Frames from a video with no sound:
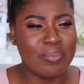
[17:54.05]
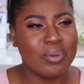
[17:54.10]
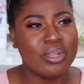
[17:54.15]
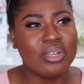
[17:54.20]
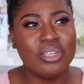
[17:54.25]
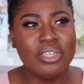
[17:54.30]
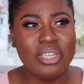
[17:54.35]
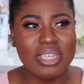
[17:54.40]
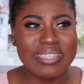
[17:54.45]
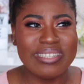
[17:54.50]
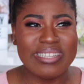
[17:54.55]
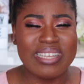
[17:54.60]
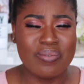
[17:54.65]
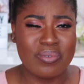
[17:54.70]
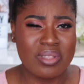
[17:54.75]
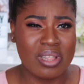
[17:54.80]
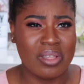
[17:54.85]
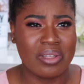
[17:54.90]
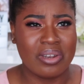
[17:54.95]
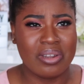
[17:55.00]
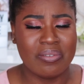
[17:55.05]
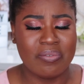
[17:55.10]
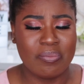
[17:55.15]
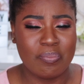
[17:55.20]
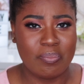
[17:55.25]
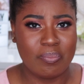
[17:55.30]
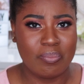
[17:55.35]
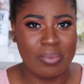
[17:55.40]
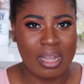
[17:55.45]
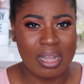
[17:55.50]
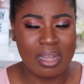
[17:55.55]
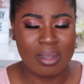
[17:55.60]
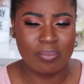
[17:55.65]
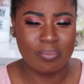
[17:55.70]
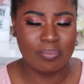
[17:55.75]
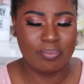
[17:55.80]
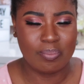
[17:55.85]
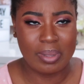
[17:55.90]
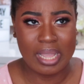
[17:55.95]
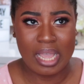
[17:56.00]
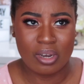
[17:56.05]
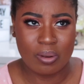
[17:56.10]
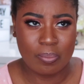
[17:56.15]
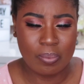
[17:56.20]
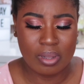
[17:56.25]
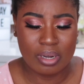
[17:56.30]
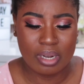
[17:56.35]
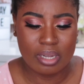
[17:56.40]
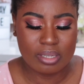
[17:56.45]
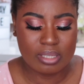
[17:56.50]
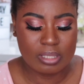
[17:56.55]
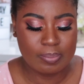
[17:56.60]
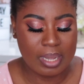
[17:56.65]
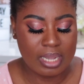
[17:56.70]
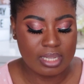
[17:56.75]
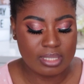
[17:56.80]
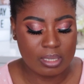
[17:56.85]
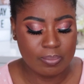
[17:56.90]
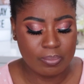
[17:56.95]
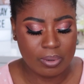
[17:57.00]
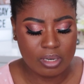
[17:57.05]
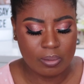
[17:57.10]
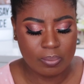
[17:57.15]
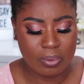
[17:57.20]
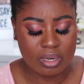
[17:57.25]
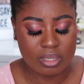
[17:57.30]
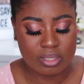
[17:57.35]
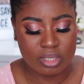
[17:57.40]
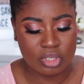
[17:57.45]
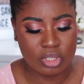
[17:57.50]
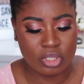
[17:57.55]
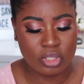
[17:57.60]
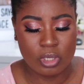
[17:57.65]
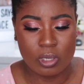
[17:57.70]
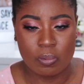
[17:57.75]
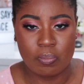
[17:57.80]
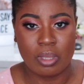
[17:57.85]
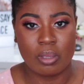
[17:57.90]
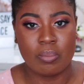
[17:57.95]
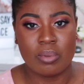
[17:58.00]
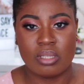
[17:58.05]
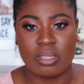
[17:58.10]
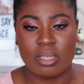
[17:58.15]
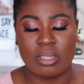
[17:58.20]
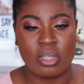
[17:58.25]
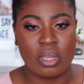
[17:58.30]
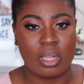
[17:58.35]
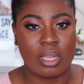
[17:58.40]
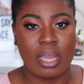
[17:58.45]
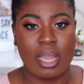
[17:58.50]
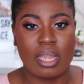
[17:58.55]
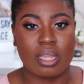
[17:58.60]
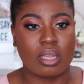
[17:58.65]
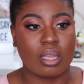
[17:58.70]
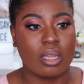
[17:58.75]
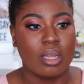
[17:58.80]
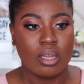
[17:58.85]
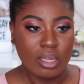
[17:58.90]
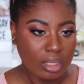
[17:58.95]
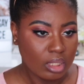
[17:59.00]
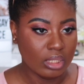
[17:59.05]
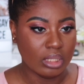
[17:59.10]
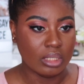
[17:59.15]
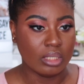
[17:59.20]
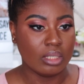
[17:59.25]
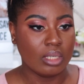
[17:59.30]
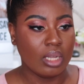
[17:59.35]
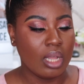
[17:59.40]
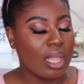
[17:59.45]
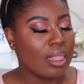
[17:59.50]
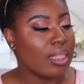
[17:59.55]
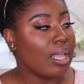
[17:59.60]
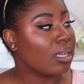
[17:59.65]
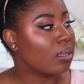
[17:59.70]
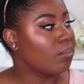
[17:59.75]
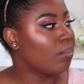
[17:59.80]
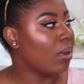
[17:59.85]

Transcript: I know you can say that with a lot of powder products, but some powder products are just so pigmented. You're like, ugh. Like